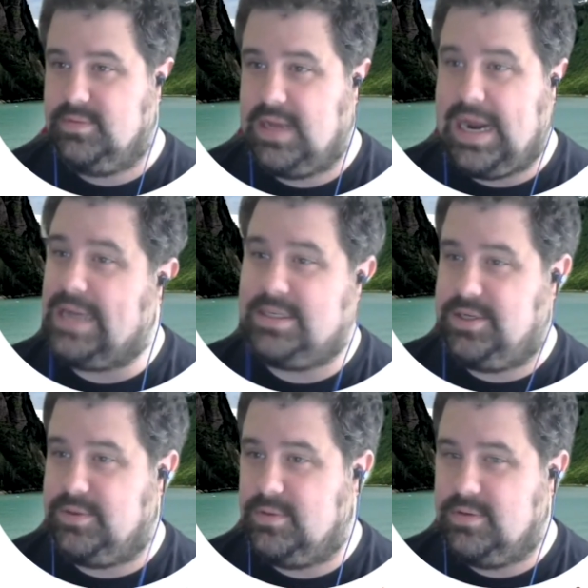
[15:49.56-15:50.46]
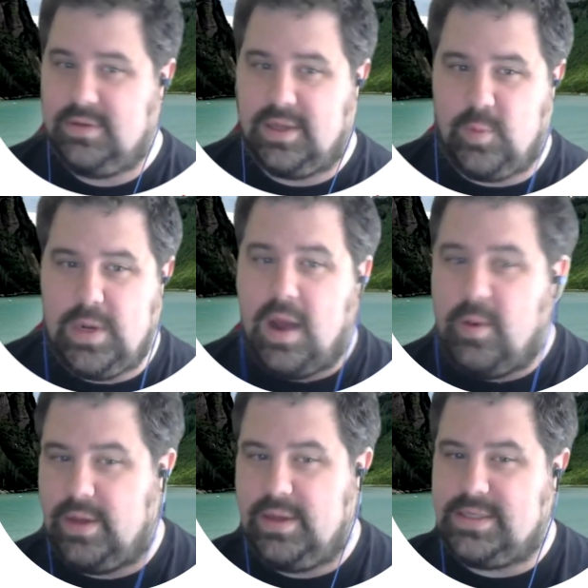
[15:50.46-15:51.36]
It has to. Like, we
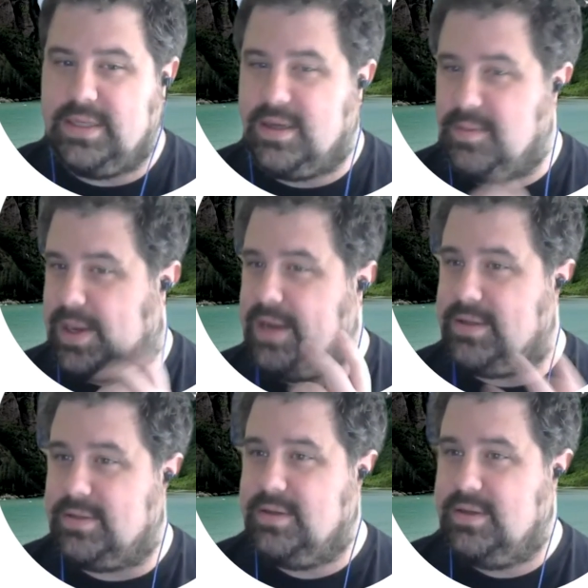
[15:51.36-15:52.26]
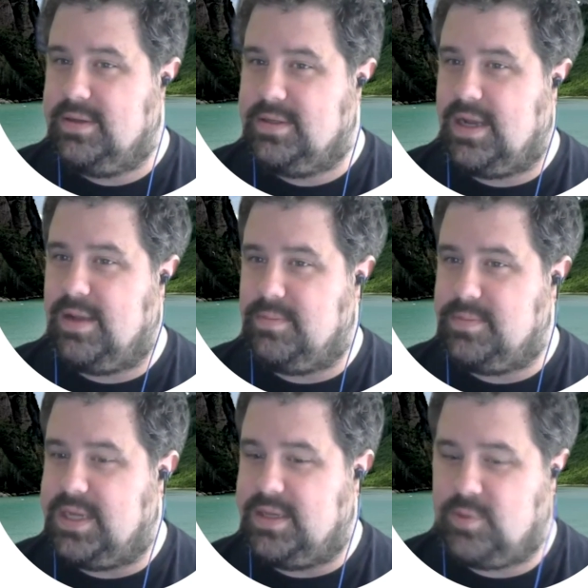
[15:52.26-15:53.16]
know it. It's in the compile time
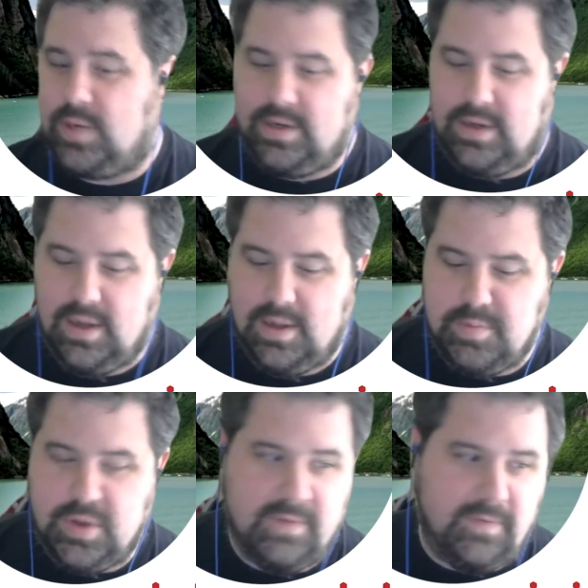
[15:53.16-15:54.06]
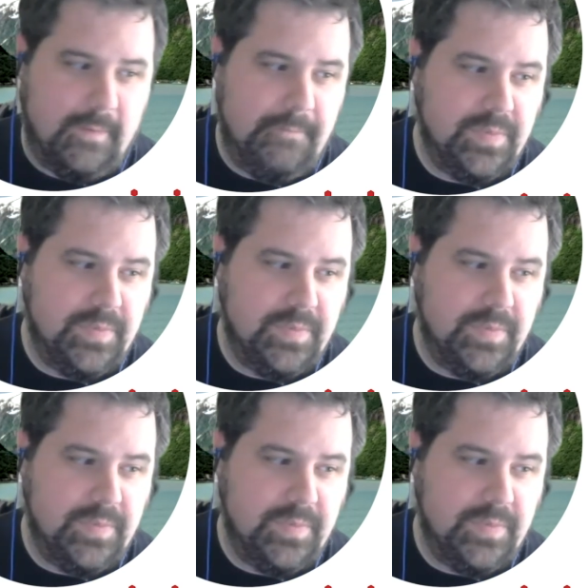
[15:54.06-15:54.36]
sense, right? Beautiful.